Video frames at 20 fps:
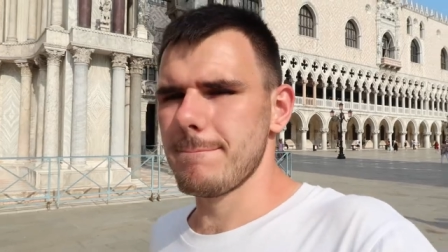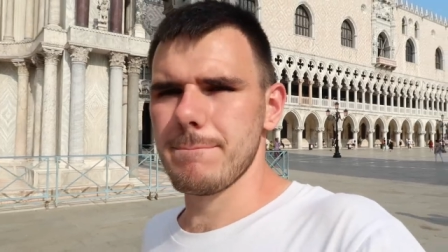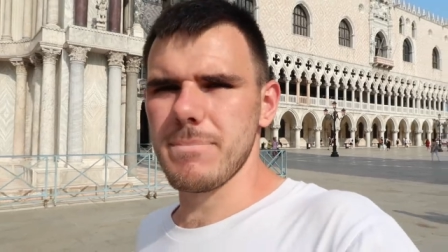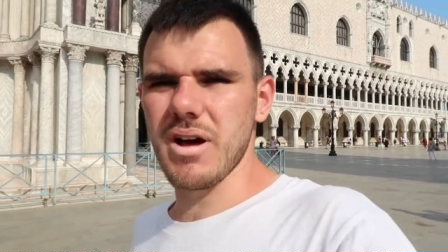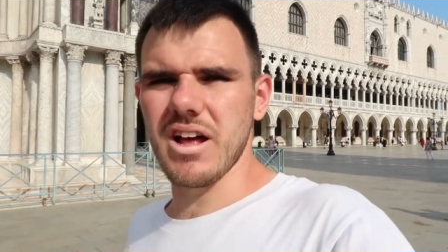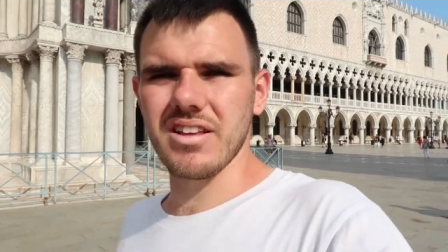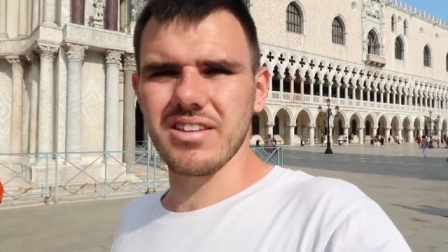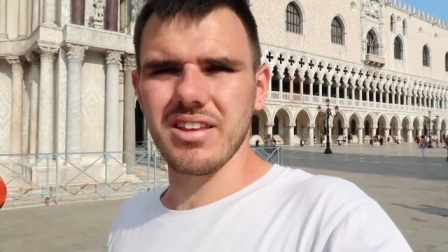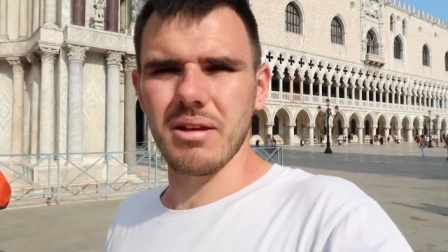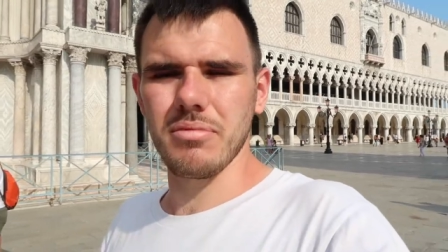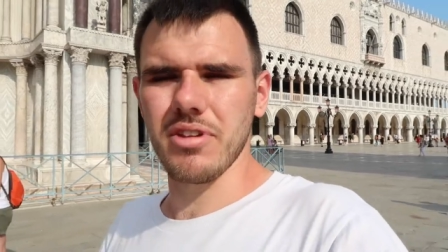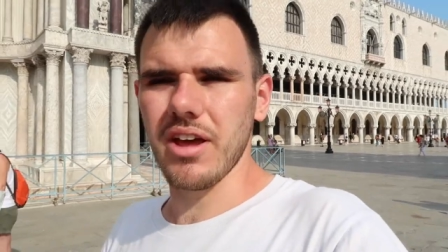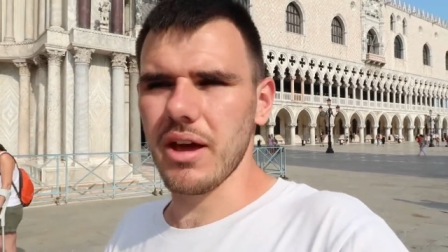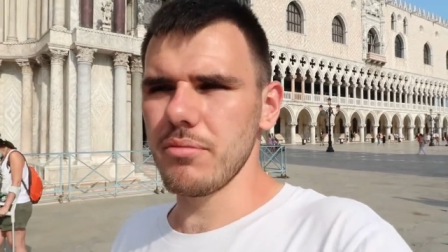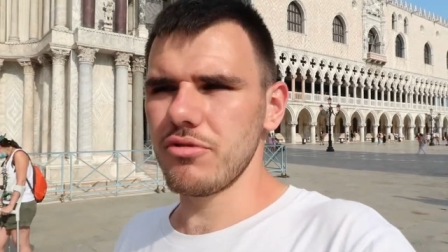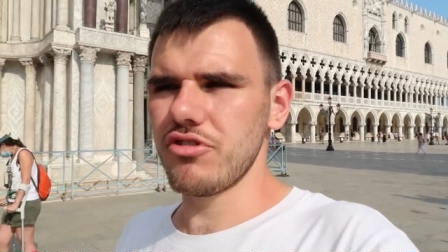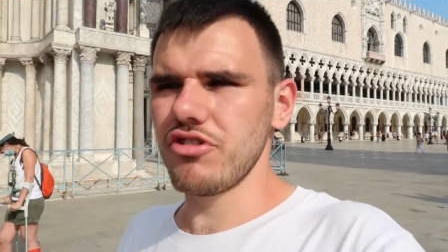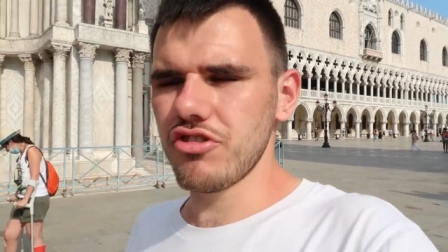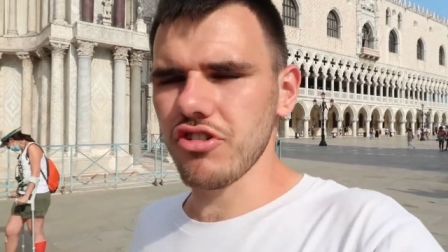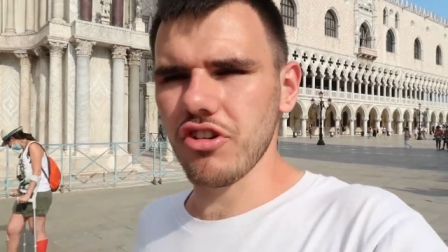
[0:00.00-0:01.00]
But
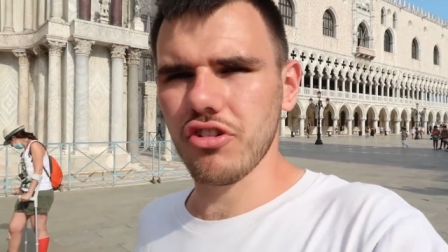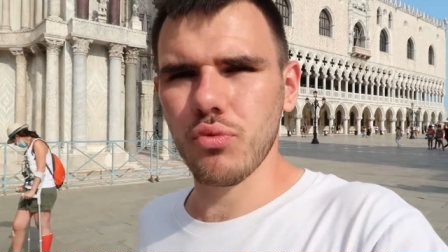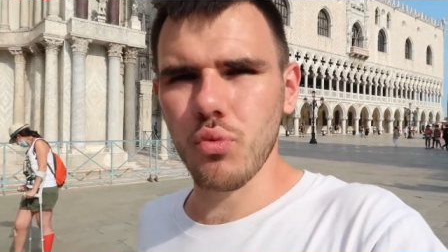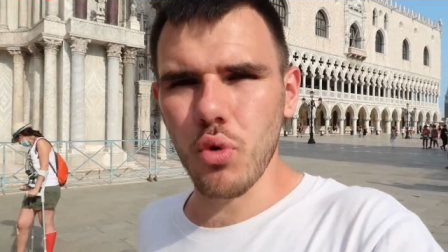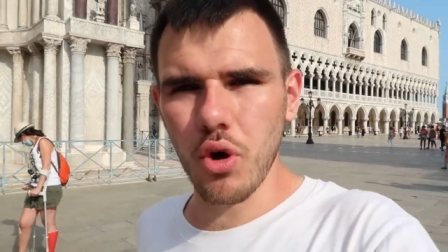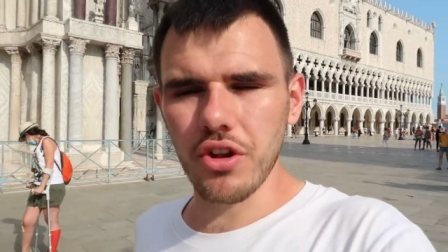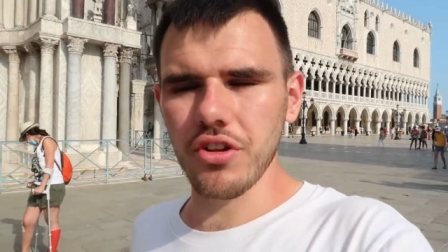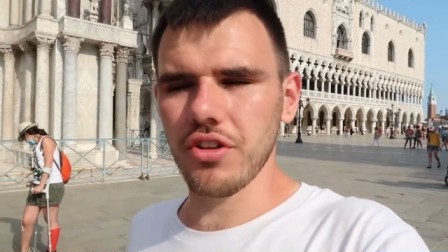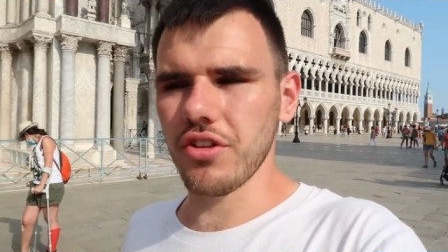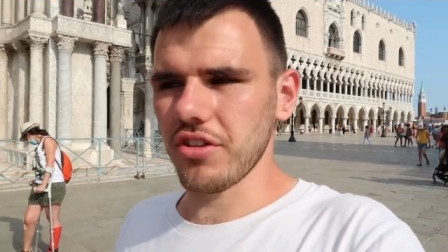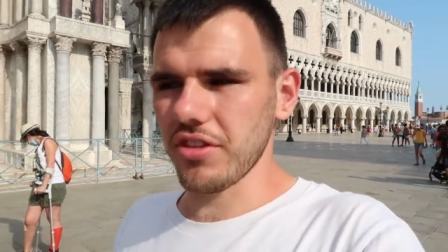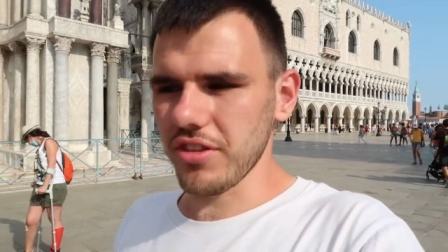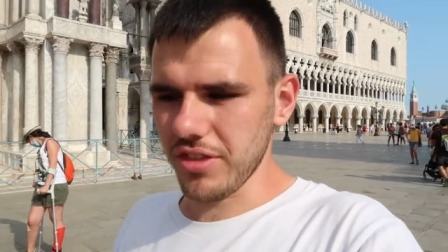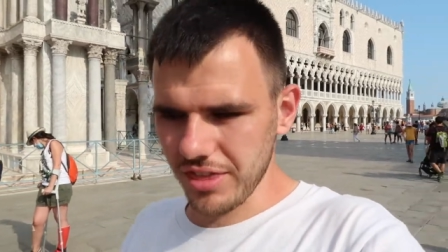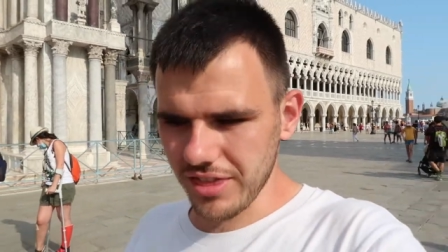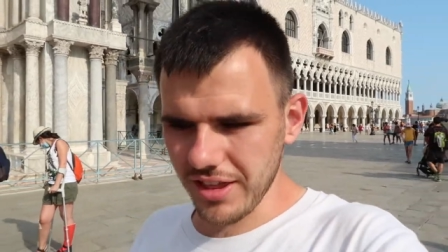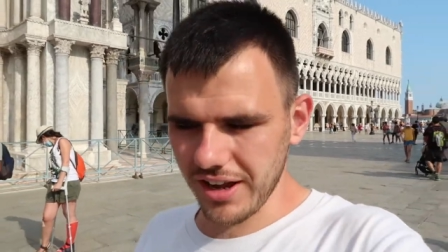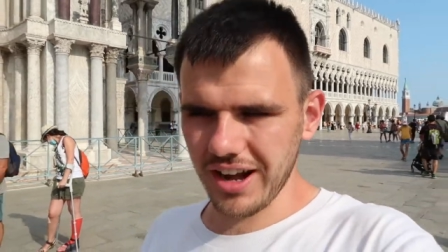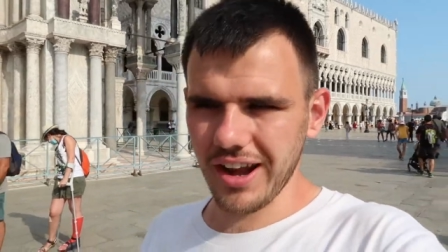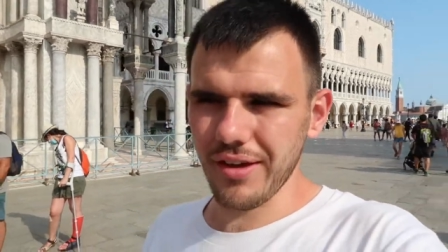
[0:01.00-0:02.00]
sometimes you just want
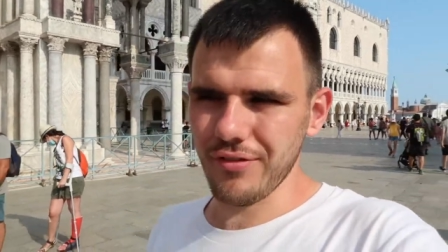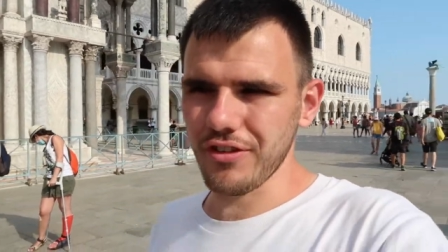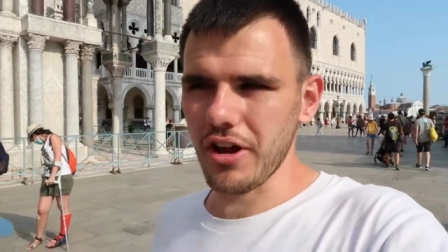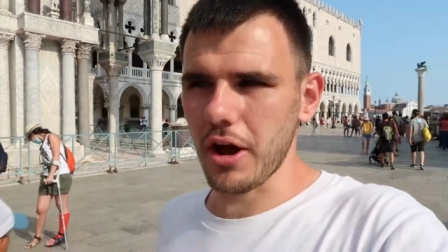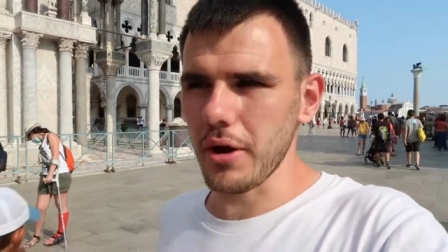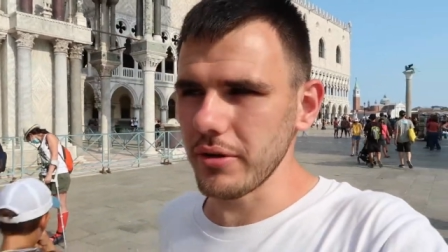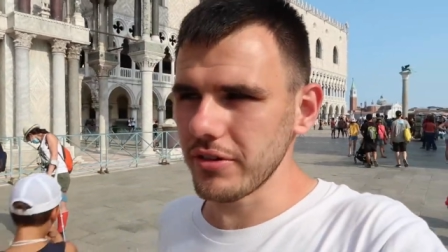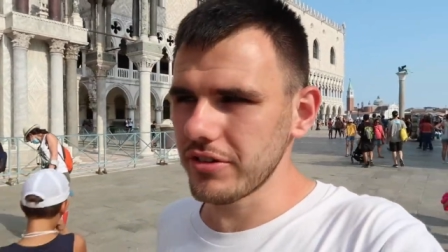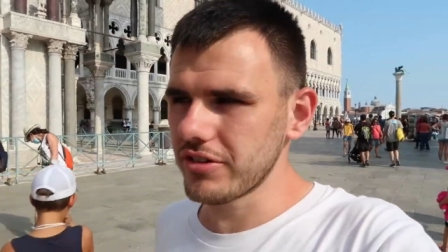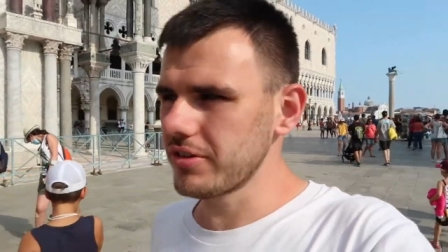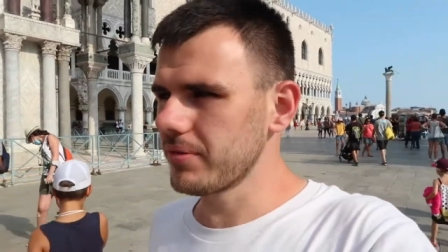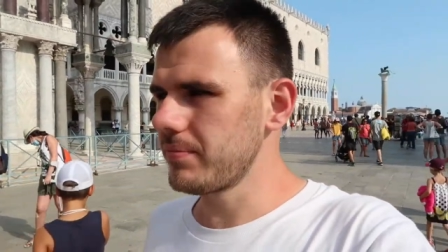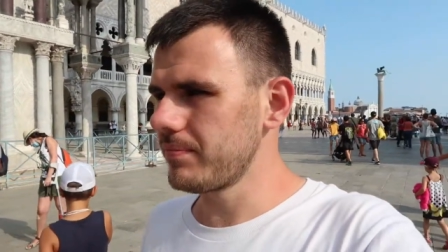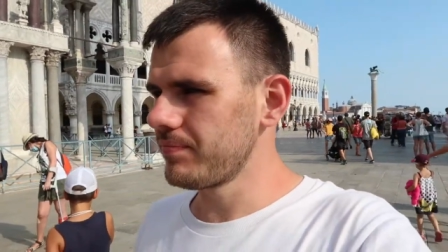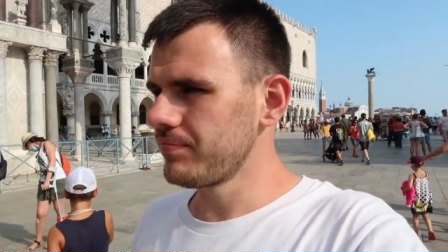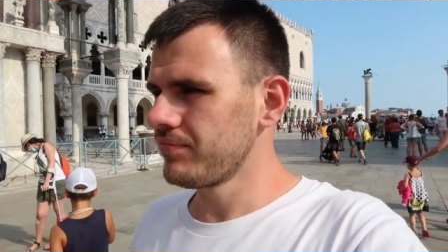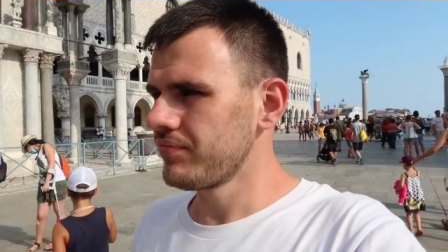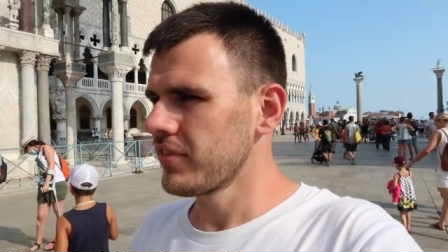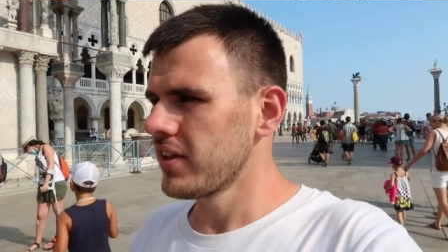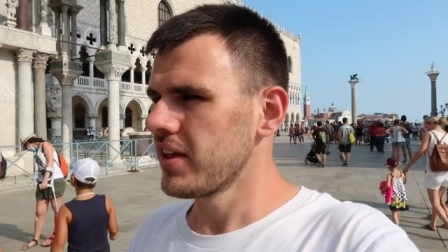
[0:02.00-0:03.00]
the cliff notes,
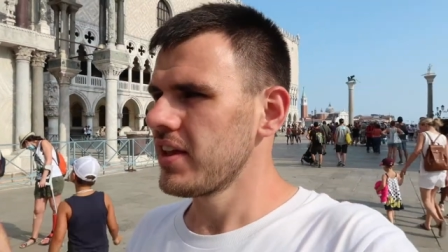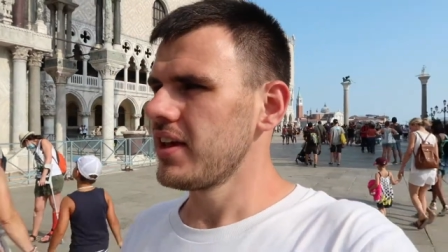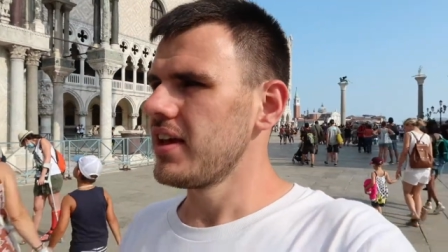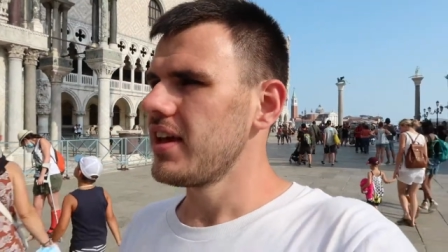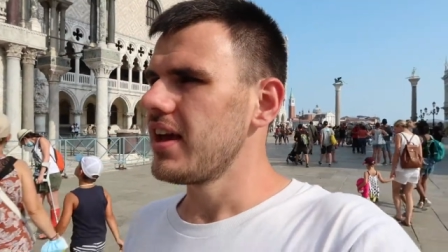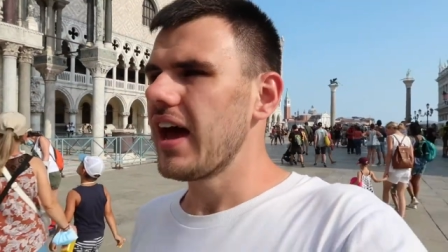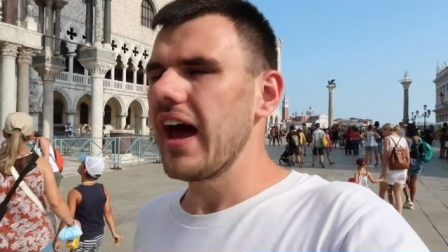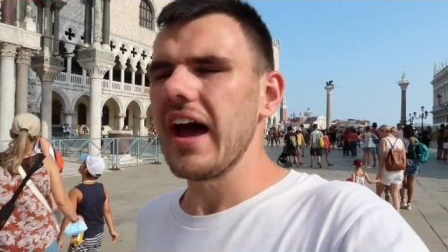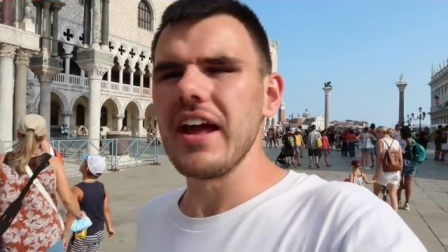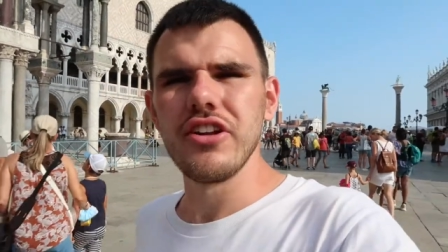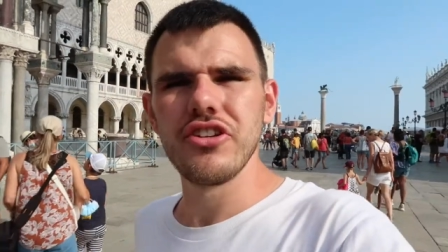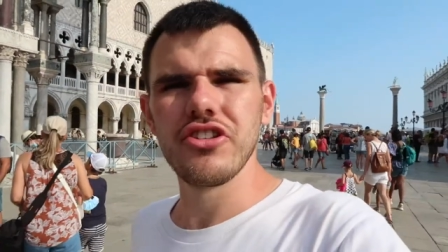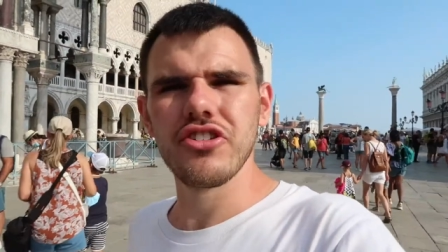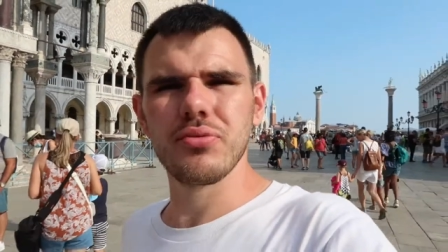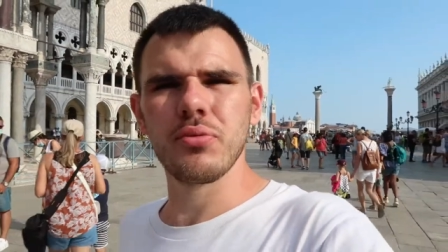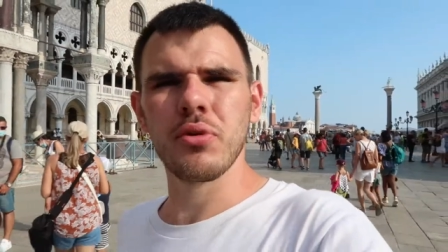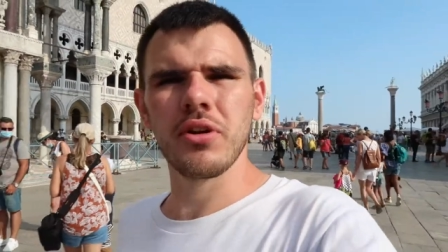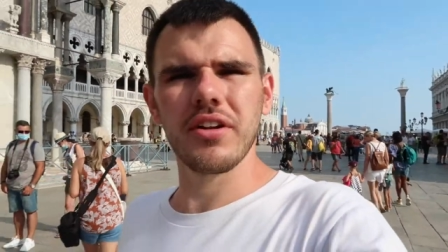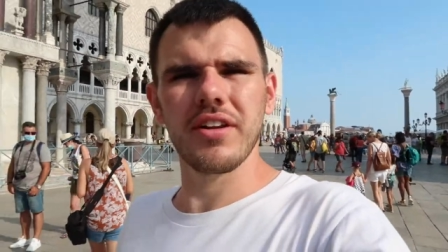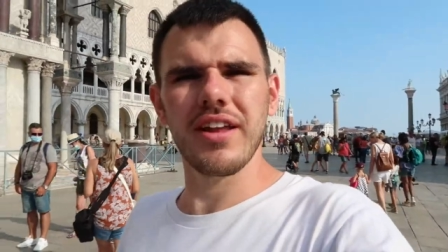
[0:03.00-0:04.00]
and you
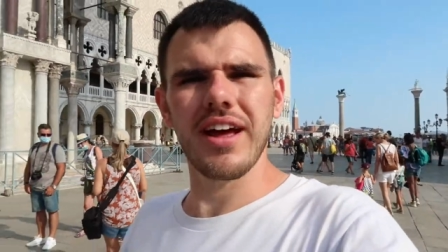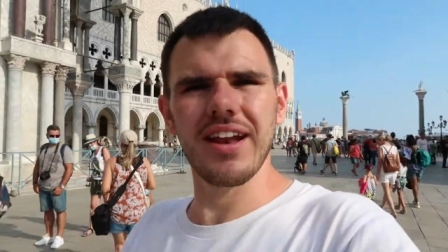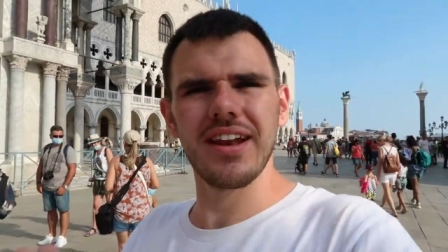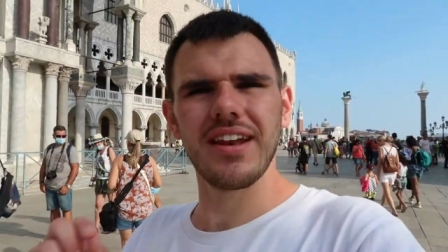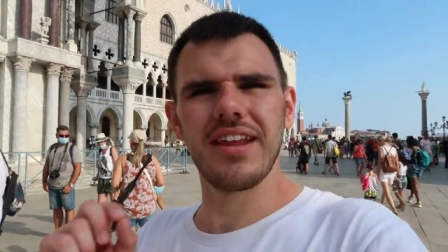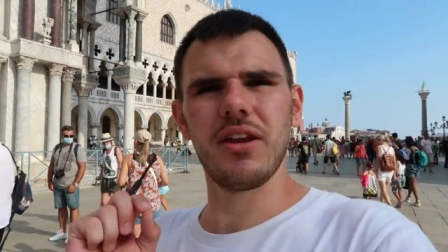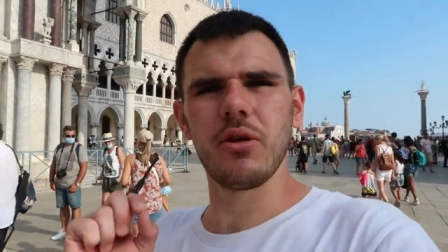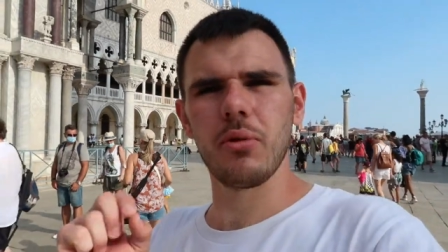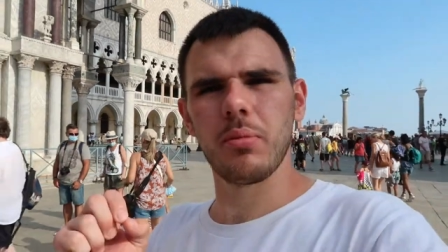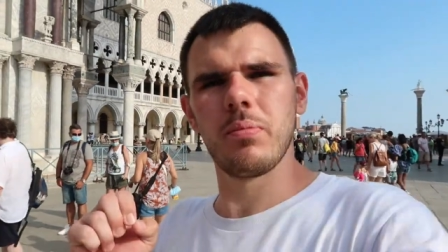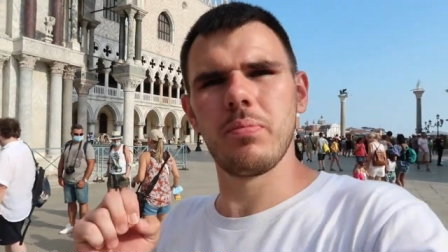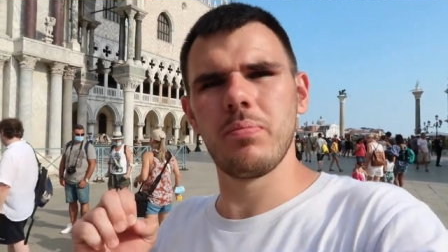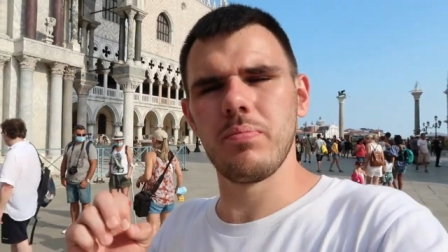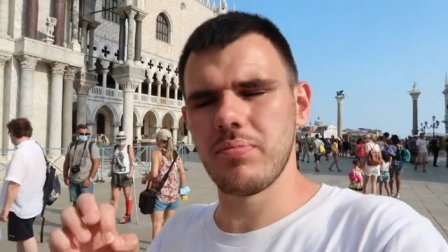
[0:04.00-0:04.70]
just want that little